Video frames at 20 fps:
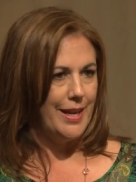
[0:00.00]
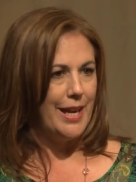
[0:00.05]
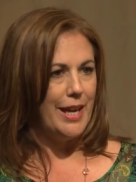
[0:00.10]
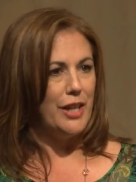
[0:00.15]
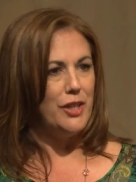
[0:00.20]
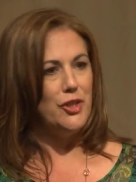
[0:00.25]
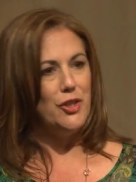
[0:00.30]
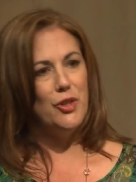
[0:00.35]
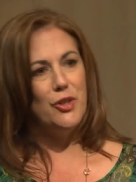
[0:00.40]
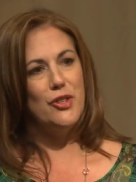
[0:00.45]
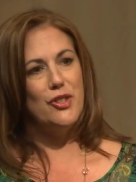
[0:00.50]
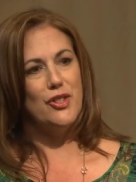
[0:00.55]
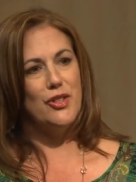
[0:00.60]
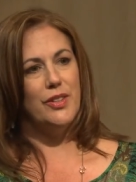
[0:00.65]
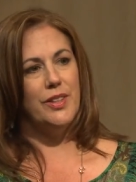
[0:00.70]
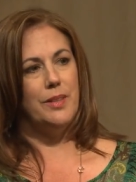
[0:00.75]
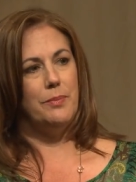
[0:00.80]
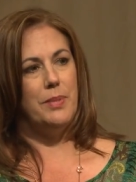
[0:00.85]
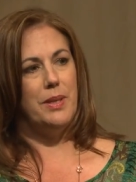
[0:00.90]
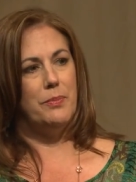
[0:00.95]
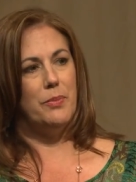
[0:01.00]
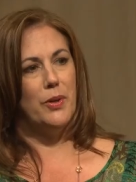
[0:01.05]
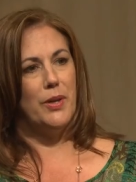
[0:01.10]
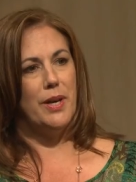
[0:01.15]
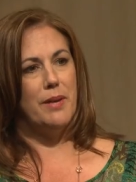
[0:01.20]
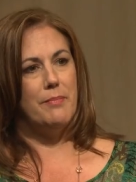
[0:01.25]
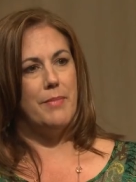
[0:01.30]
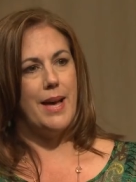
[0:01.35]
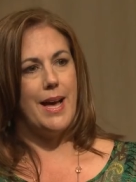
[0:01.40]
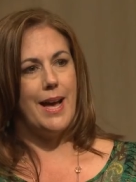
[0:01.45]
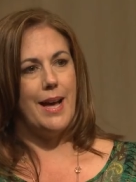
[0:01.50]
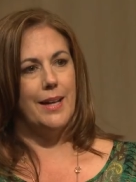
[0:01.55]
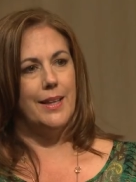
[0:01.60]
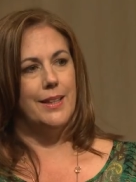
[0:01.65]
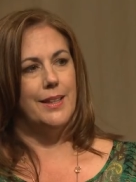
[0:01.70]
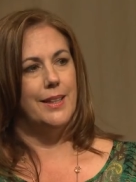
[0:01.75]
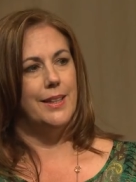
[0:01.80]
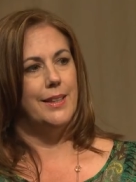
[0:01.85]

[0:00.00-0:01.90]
And usually people come back